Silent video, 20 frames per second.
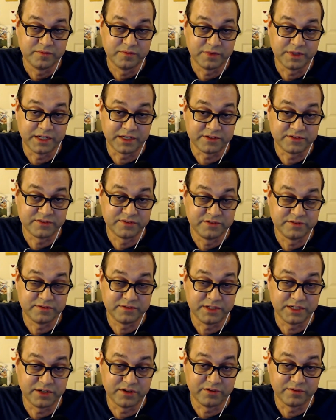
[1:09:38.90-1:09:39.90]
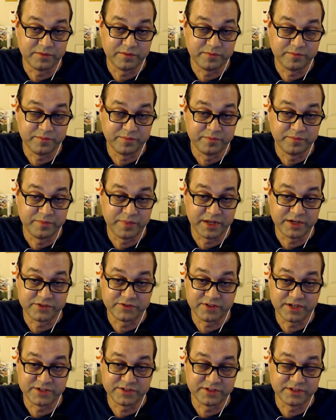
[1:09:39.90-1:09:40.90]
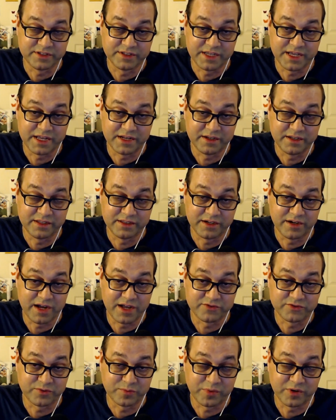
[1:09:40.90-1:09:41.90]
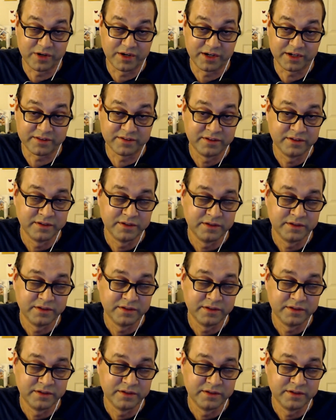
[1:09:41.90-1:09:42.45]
Linux, penetration in their Azure product.